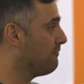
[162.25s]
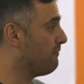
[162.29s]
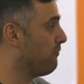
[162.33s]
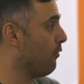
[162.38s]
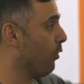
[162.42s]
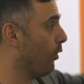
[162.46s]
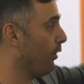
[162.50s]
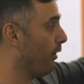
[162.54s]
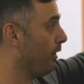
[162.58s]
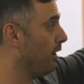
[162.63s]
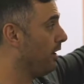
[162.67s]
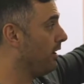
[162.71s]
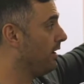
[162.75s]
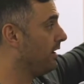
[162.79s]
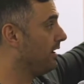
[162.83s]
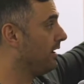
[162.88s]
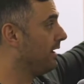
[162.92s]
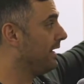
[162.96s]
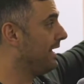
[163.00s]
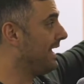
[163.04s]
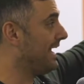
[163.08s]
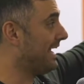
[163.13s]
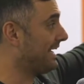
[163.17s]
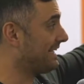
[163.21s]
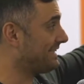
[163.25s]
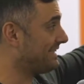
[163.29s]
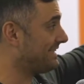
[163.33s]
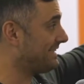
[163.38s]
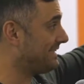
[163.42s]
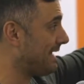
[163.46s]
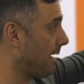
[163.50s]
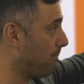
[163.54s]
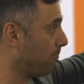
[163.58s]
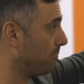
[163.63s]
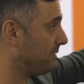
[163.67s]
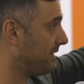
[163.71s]
for
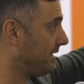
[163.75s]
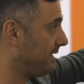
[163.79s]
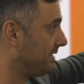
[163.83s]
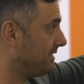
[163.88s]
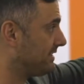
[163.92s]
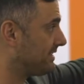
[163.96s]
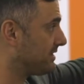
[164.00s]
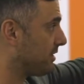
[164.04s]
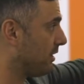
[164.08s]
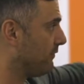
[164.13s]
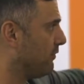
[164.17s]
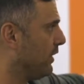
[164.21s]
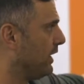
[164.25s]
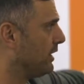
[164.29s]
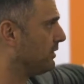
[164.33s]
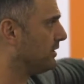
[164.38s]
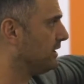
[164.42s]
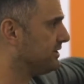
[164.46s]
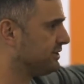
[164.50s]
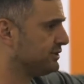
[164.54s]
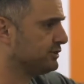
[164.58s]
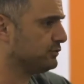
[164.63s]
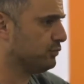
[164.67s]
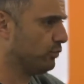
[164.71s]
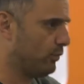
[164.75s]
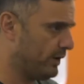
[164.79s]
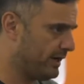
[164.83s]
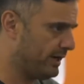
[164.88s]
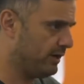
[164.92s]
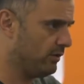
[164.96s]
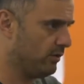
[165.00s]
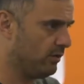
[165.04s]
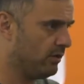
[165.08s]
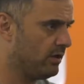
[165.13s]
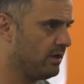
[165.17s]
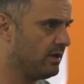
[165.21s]
acceptance of like, this is
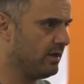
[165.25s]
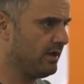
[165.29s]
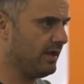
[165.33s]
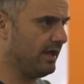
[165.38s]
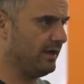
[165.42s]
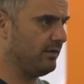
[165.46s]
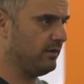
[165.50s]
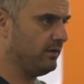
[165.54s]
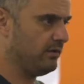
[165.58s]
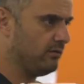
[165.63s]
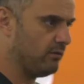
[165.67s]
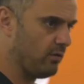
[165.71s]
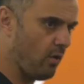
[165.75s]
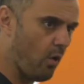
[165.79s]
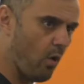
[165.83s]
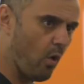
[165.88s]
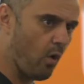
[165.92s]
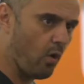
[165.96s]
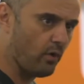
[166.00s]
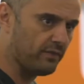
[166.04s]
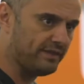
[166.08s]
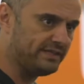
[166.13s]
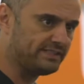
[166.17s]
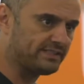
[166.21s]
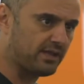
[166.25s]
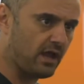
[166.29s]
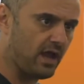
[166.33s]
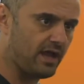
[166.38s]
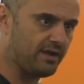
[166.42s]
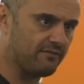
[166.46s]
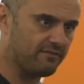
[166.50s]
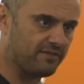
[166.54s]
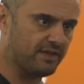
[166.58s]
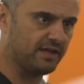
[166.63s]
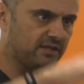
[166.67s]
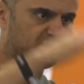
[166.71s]
real and all these
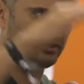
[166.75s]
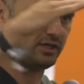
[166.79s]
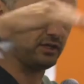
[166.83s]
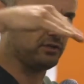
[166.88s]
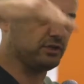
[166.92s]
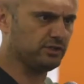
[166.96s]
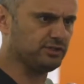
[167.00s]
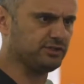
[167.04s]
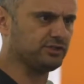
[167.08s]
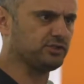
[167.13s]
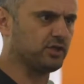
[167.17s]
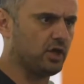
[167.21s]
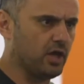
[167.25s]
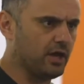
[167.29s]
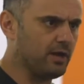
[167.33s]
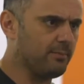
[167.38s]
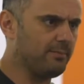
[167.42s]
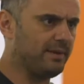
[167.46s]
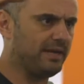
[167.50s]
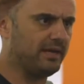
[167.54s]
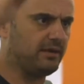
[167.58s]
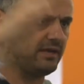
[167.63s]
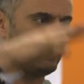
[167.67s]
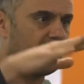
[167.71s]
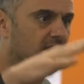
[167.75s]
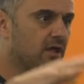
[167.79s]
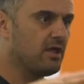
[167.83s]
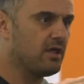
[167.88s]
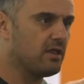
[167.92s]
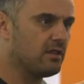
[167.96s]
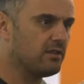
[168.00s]
kind of things, like this is gonna be,